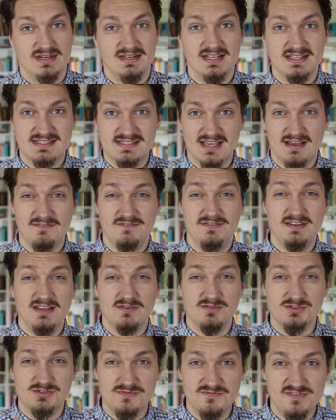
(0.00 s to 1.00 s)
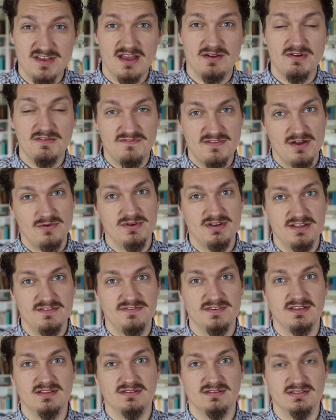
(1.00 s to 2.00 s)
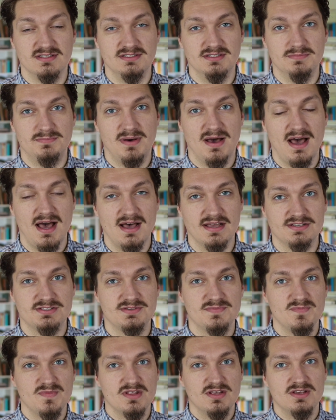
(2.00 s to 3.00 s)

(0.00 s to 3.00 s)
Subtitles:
and that's something that was very, very difficult in the past.